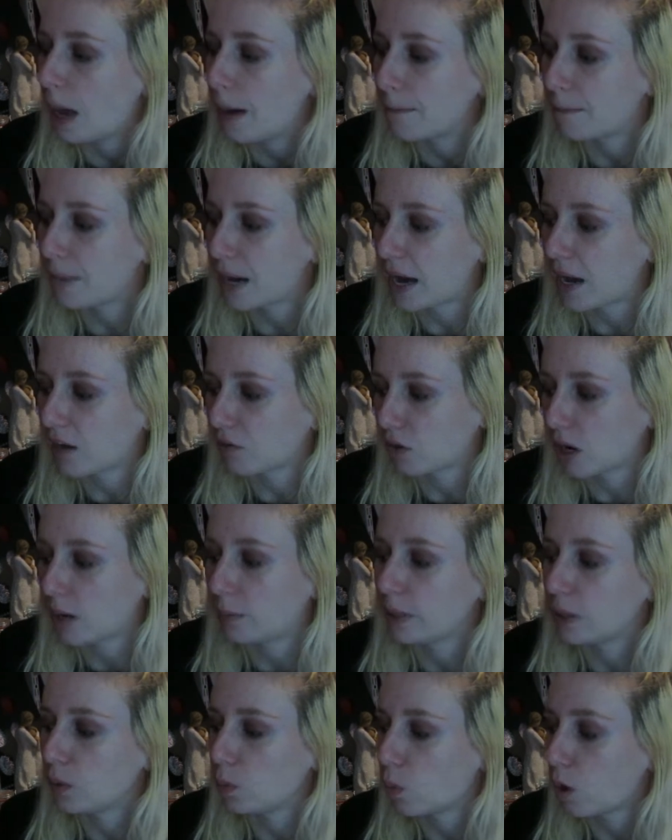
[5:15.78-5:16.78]
by
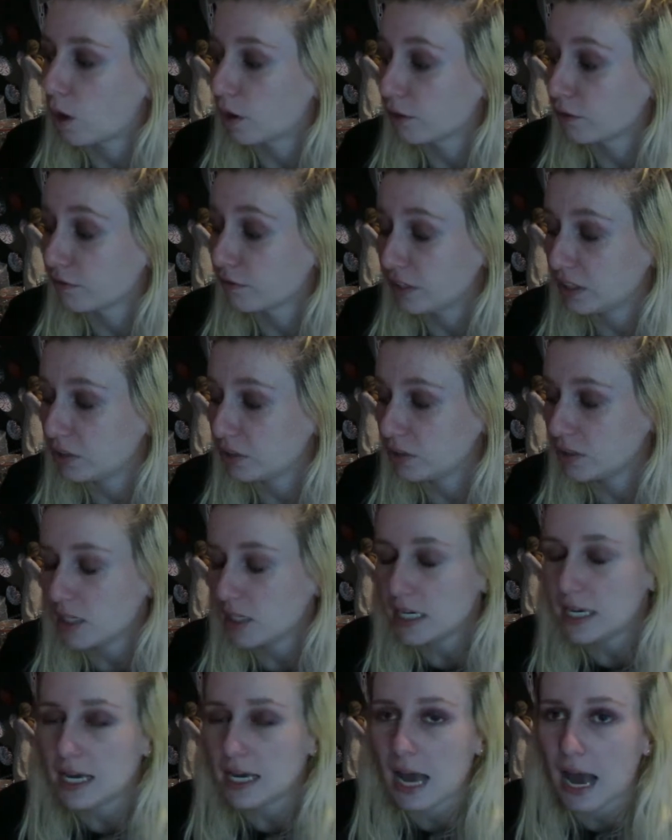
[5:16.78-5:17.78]
Robin Waterfield.
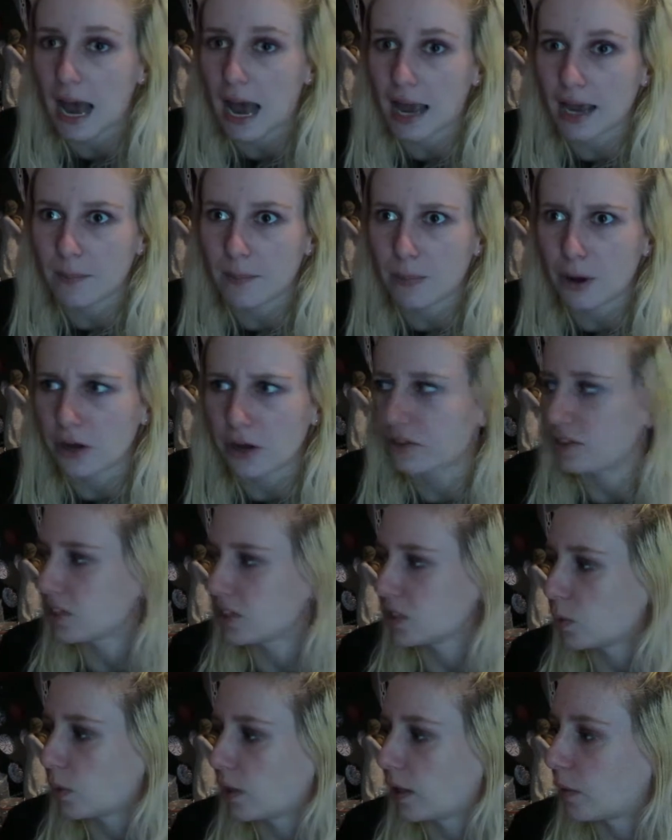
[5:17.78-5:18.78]
I bought
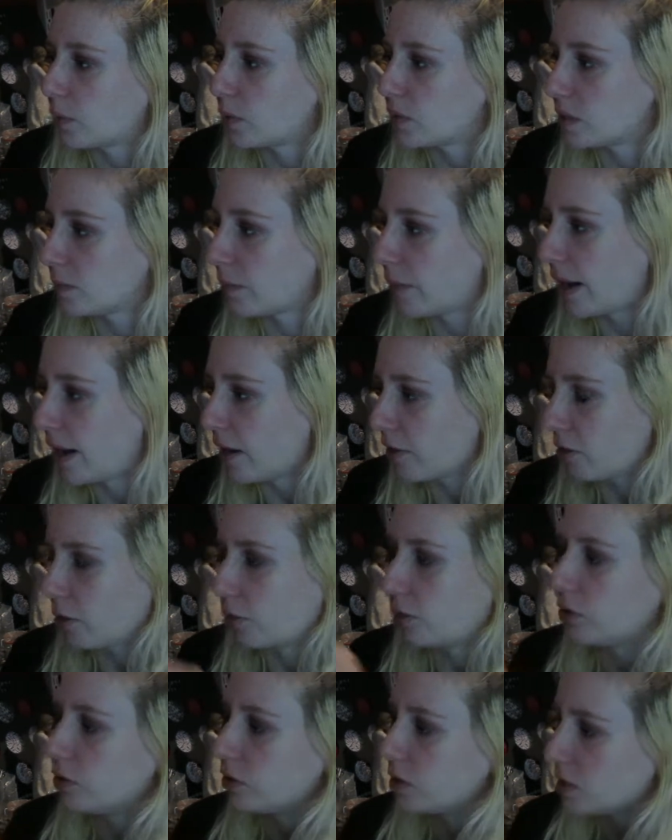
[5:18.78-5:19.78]
this while I was in Bath. Oh,
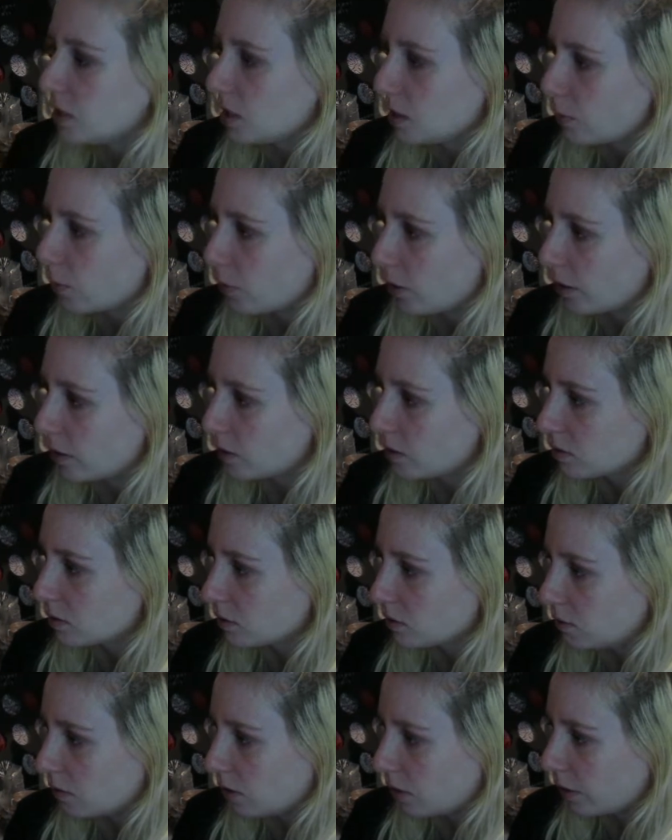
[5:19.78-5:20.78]
and you can see the price
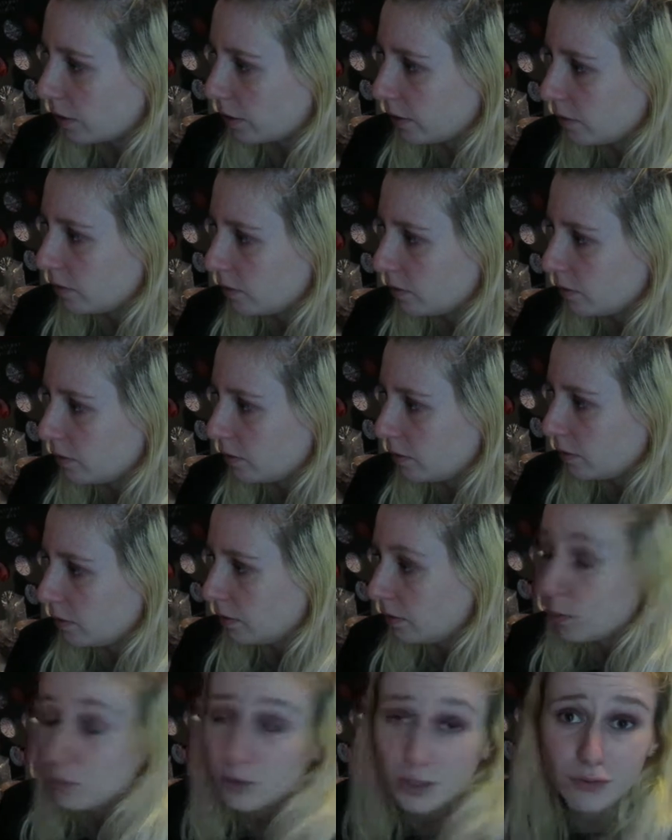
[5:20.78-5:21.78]
on it.
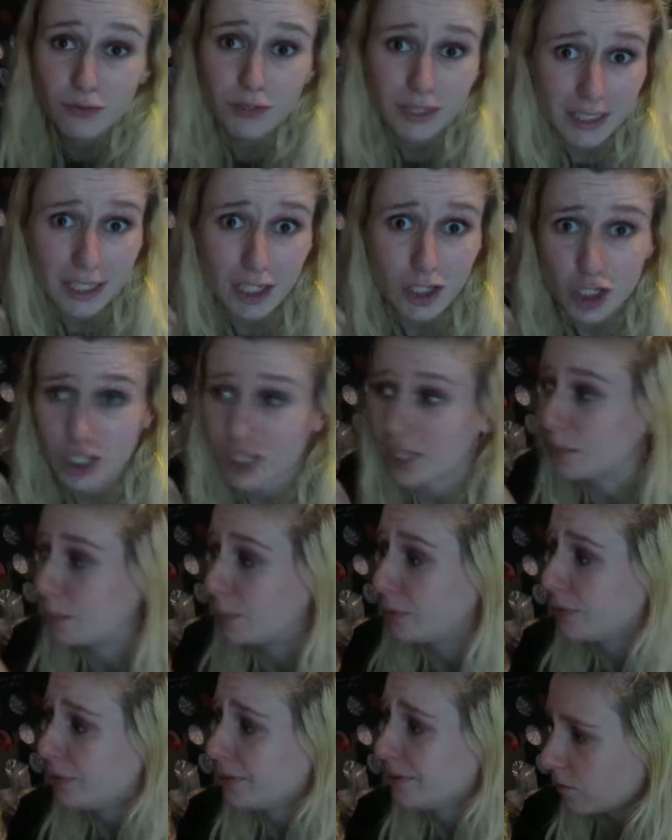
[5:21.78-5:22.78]
It was really cheap.
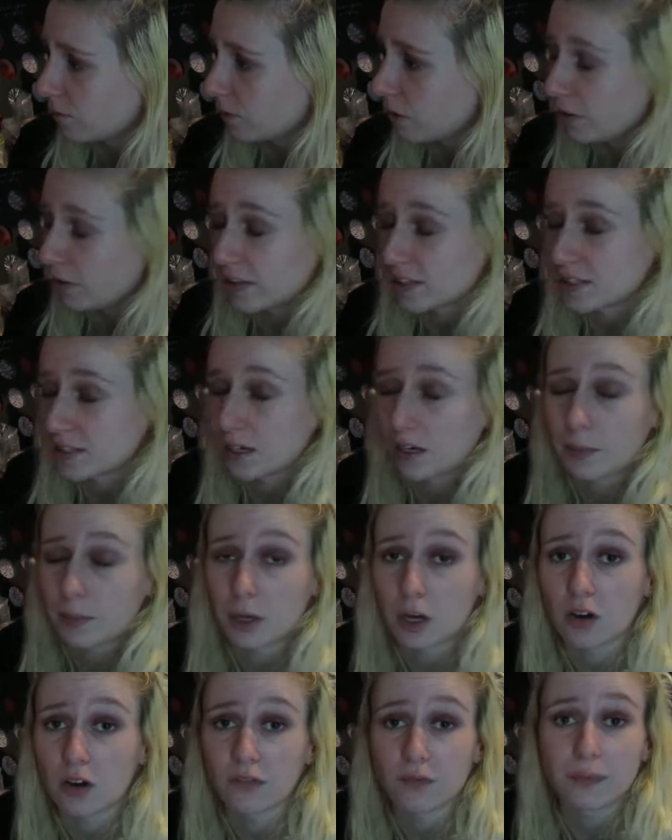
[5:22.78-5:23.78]
No, that's not coming
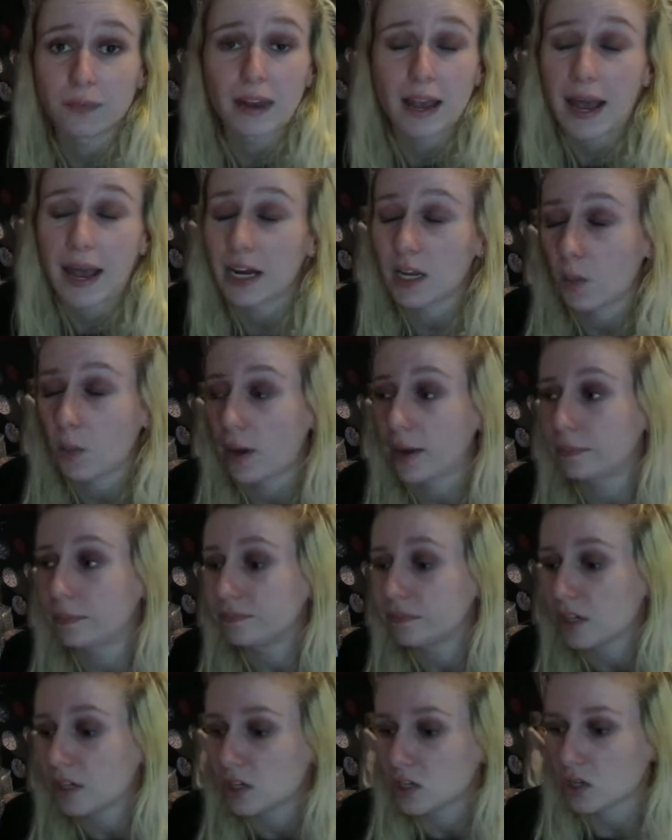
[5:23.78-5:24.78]
off. Anyway,
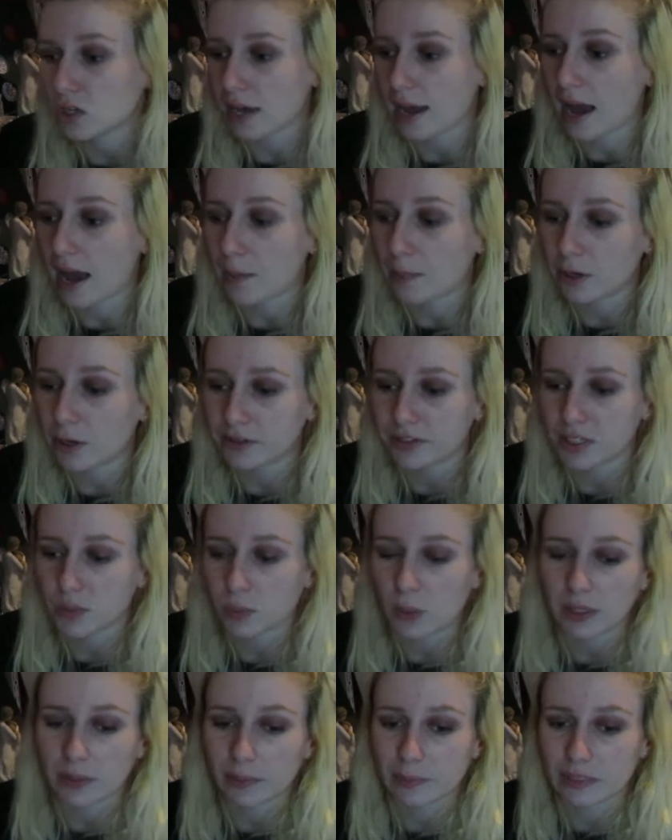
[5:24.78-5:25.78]
so yeah, I bought this
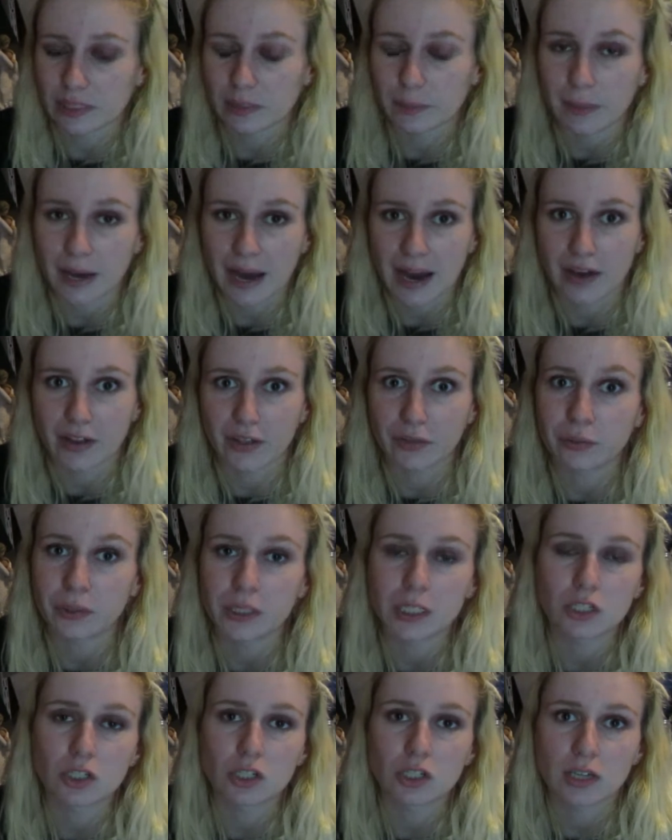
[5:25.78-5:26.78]
while I was in Bath,
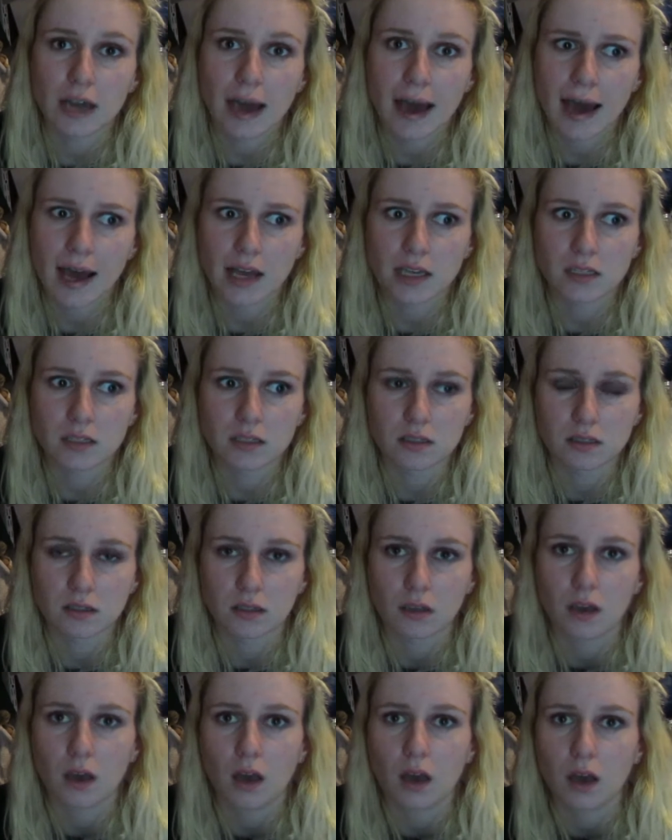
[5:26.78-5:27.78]
which has
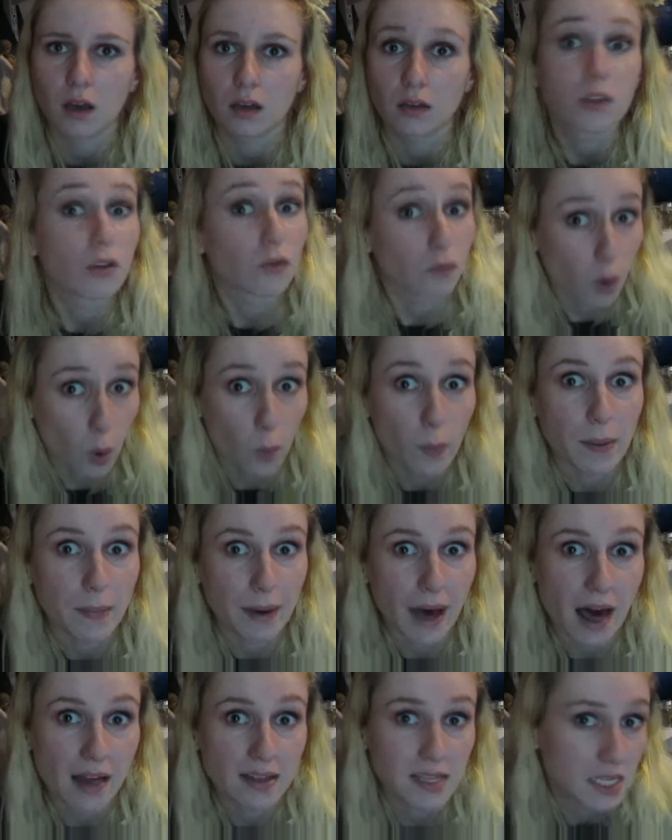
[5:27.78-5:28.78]
the Roman
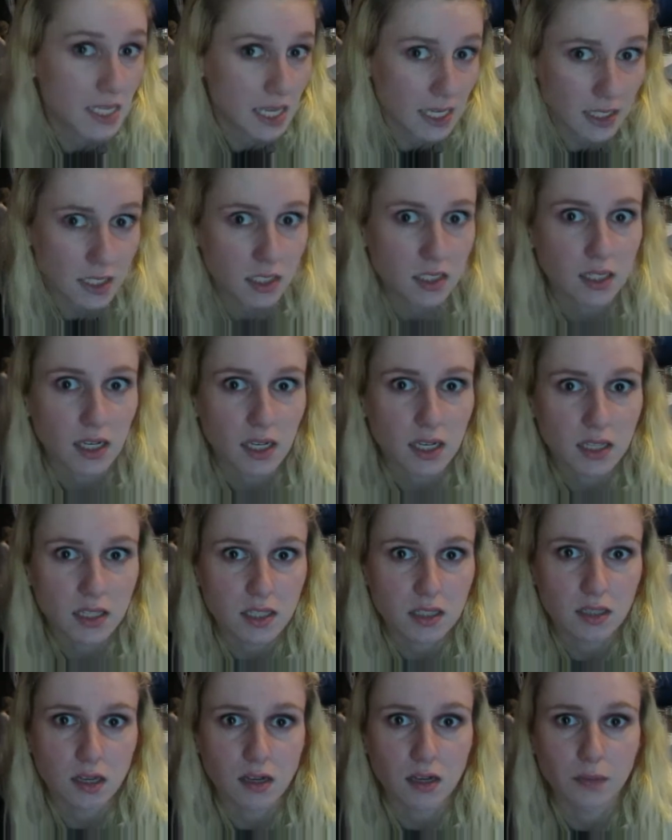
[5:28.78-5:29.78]
bath, hence
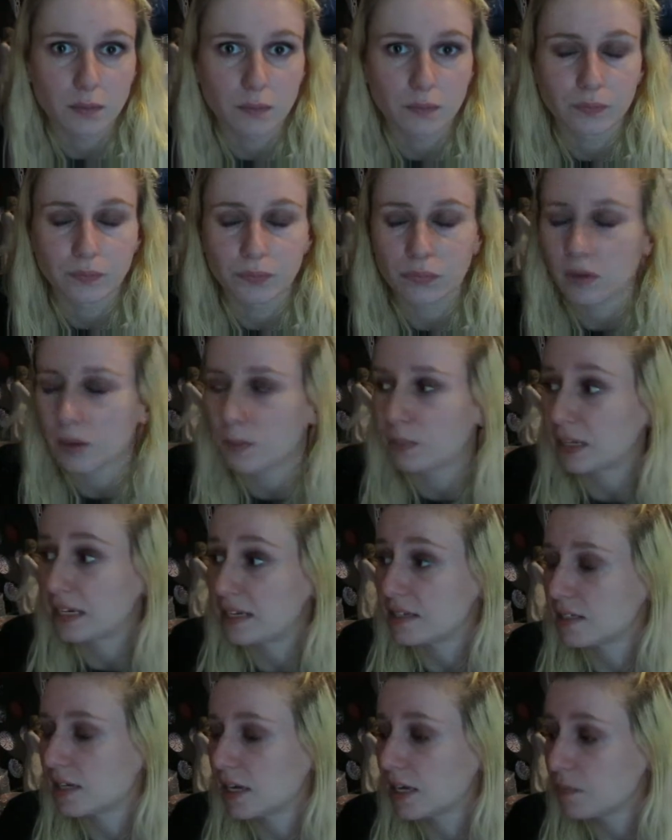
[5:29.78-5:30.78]
its um,
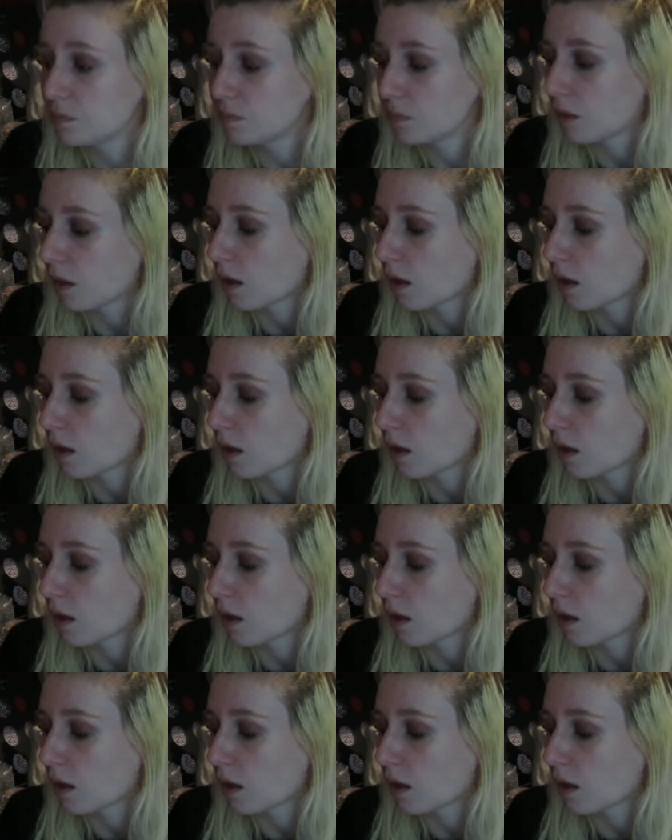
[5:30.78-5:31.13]
place name.